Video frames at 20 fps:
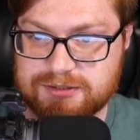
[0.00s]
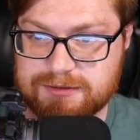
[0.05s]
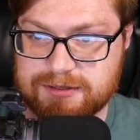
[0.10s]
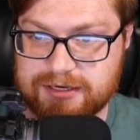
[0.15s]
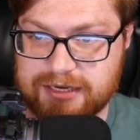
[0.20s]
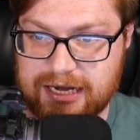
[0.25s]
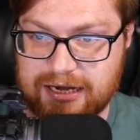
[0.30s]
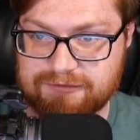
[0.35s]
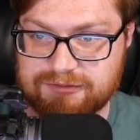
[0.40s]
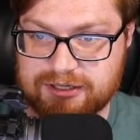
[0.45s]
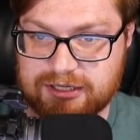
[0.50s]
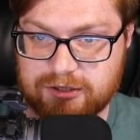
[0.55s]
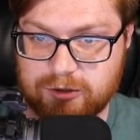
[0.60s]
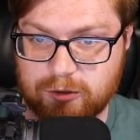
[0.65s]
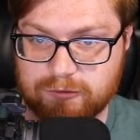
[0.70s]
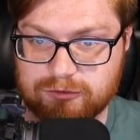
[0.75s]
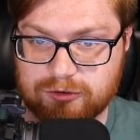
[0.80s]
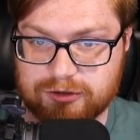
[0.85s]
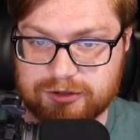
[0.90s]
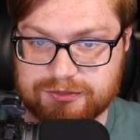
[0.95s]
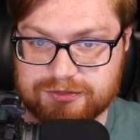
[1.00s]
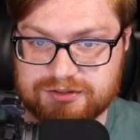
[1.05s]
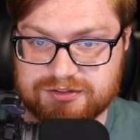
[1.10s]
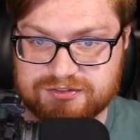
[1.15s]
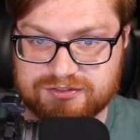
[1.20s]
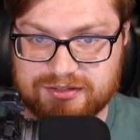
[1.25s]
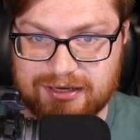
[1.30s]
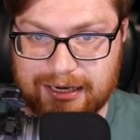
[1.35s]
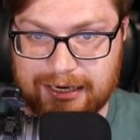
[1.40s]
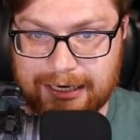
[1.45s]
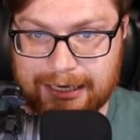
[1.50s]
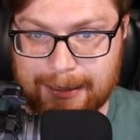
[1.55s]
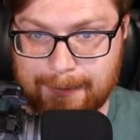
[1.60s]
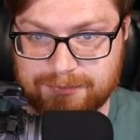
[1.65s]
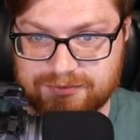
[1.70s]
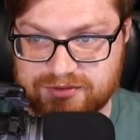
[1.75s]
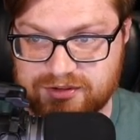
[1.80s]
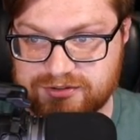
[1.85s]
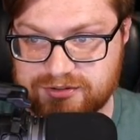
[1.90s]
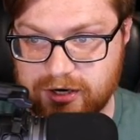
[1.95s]
navigate over in these
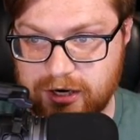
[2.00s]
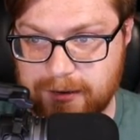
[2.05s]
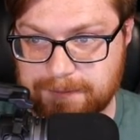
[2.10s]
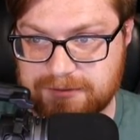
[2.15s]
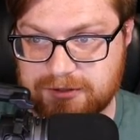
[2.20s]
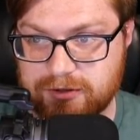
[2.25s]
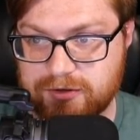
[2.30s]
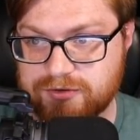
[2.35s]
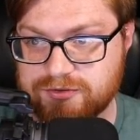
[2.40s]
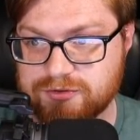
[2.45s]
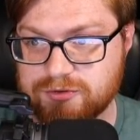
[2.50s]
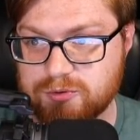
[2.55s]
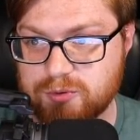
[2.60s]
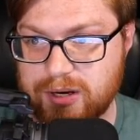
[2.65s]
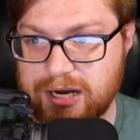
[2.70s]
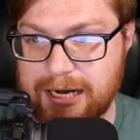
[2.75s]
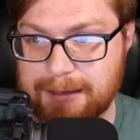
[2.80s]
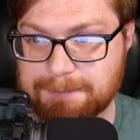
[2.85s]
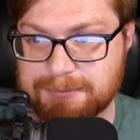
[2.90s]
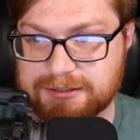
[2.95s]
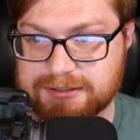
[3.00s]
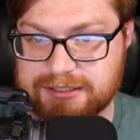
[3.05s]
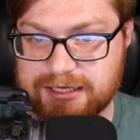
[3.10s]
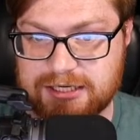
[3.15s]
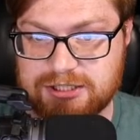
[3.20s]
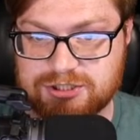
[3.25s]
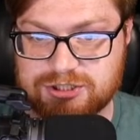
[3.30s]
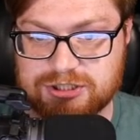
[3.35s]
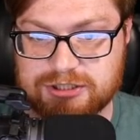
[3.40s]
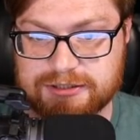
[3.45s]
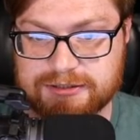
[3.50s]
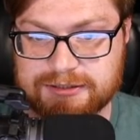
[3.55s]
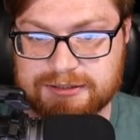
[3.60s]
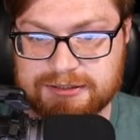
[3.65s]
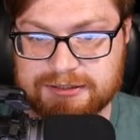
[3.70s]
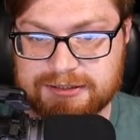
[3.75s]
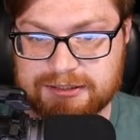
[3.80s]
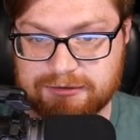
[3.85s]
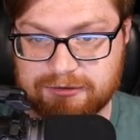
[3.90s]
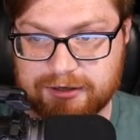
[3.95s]
tabs the top here to application,
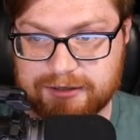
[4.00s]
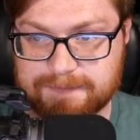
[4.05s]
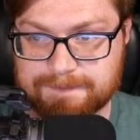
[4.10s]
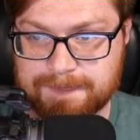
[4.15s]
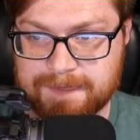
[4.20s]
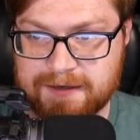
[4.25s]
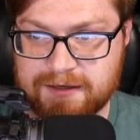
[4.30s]
right?